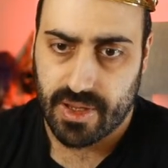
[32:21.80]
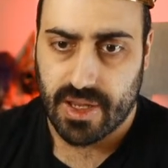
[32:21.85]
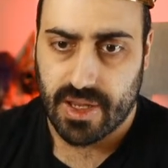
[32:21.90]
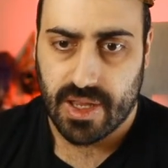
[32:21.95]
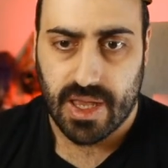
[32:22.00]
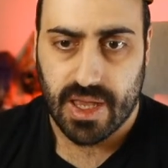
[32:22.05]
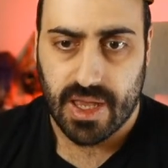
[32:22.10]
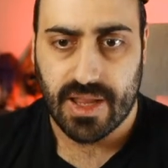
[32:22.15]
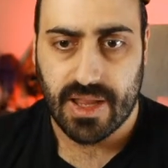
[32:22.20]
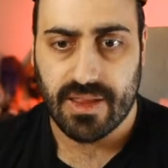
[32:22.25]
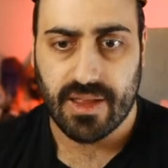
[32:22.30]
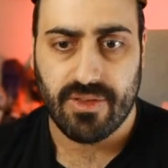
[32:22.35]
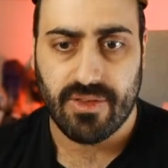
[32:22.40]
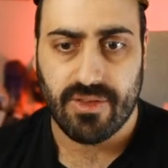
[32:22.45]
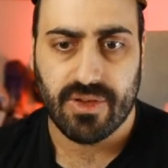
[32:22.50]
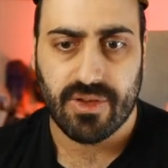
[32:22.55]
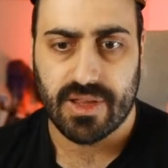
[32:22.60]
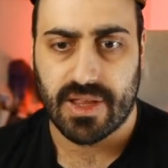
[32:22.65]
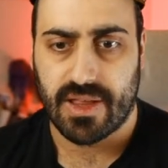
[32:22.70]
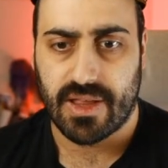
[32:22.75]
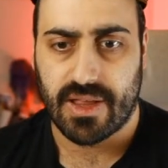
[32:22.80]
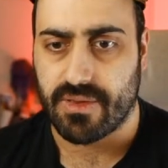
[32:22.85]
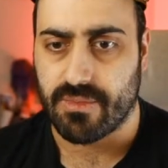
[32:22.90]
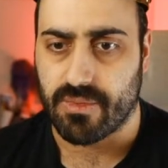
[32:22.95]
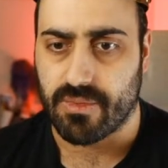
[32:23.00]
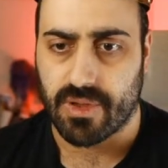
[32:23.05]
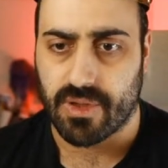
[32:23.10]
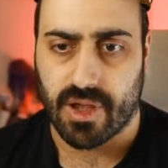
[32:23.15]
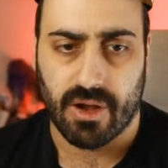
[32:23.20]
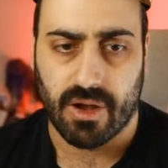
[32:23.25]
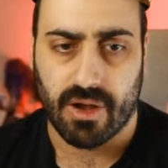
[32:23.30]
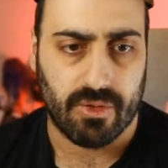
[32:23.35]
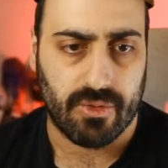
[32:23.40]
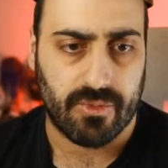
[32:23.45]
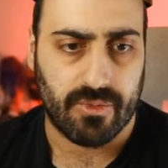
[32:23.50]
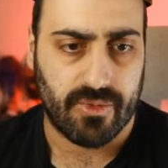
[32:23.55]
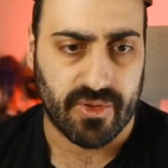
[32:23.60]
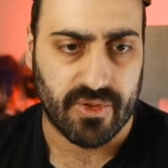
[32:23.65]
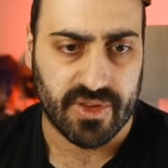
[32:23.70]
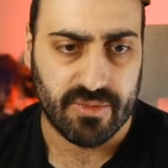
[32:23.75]
And then you can add some color.
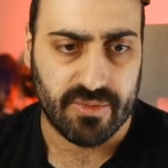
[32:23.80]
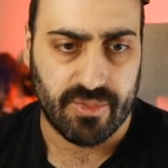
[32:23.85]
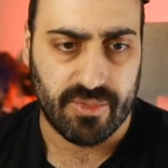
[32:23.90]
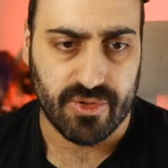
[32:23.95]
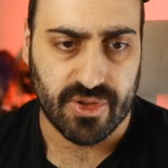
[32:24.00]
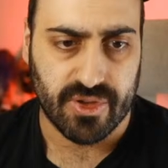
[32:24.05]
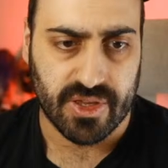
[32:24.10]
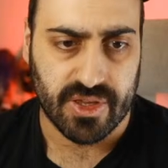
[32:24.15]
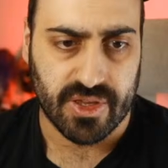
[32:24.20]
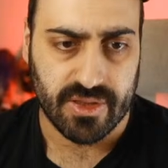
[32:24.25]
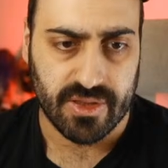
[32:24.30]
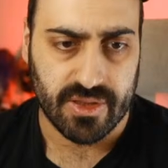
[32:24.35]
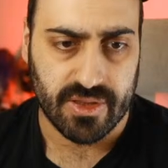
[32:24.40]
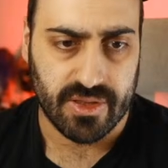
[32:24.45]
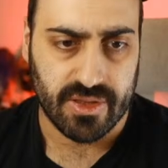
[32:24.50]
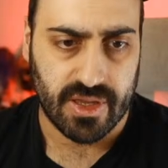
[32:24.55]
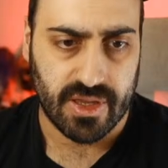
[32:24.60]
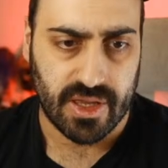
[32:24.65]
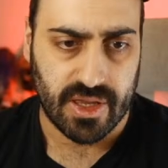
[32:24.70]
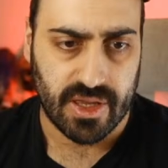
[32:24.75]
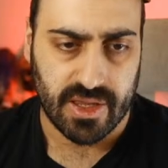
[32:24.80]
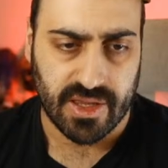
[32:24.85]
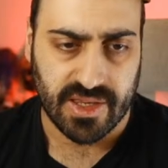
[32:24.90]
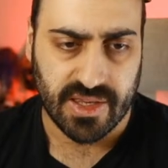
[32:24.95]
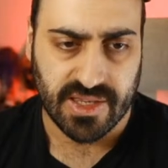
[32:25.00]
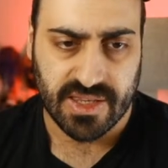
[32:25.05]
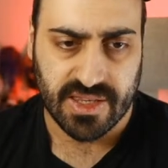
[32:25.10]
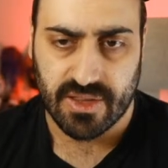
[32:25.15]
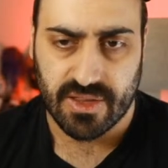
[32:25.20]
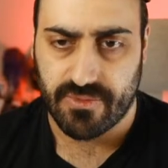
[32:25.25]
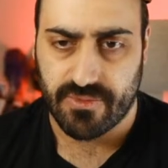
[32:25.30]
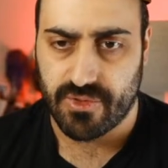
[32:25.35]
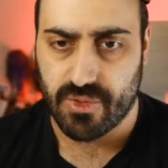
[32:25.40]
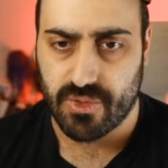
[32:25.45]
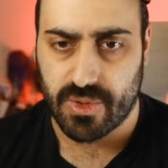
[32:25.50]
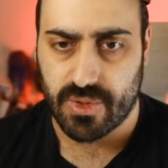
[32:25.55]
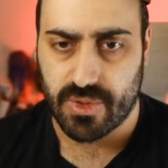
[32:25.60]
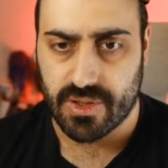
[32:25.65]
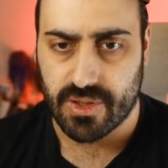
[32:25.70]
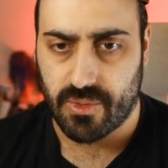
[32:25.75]
For example, you can instead of
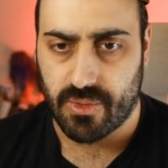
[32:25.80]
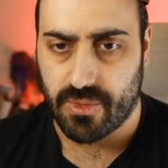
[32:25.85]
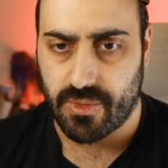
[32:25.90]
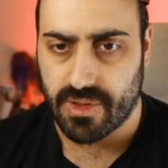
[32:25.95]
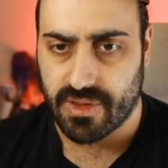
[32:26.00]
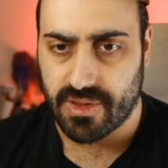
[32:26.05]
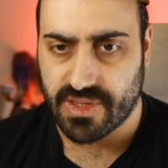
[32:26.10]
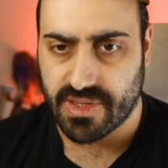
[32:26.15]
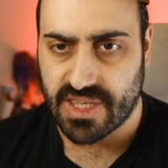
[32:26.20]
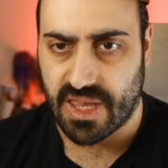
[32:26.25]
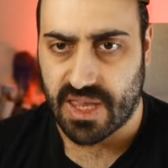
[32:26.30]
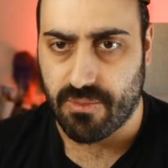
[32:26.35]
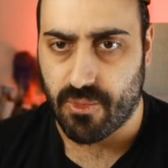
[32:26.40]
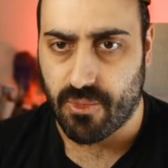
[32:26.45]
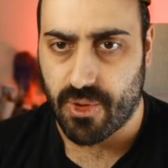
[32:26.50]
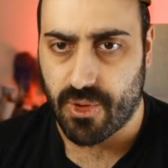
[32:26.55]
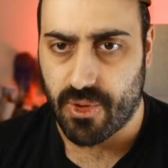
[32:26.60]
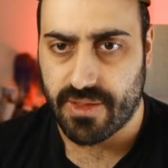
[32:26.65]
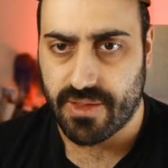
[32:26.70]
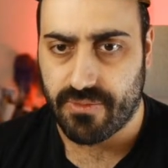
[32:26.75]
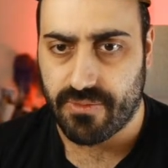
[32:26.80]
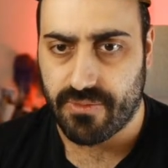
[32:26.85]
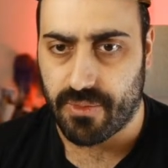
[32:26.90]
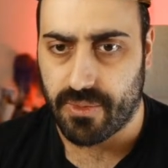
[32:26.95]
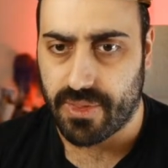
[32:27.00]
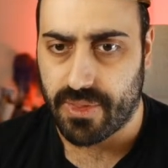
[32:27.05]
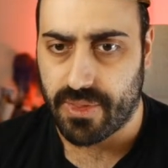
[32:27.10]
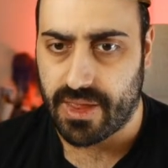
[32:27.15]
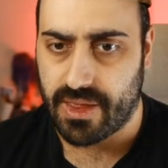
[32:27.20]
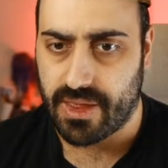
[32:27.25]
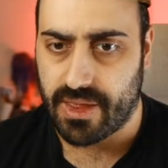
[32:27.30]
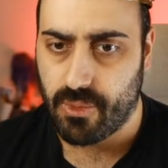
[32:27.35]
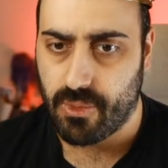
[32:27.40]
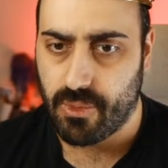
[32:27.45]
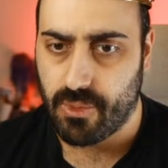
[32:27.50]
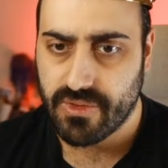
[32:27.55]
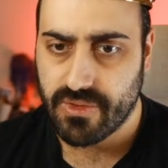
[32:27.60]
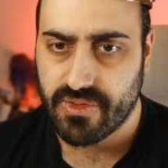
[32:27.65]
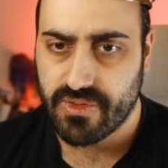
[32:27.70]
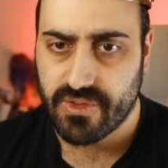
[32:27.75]
doing same red for the
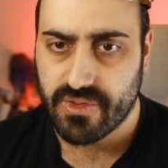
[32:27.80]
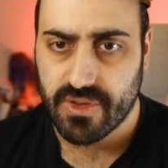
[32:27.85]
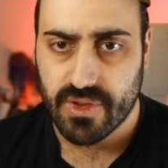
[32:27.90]
wounds,